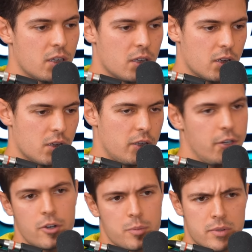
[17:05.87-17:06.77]
Yeah. in
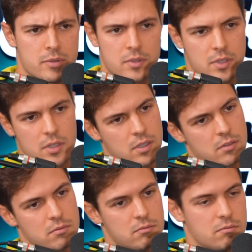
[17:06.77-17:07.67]
Europe, um,
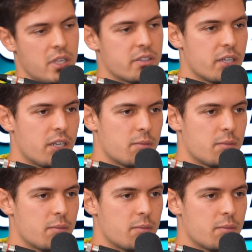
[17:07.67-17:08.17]
uh -huh. Italy.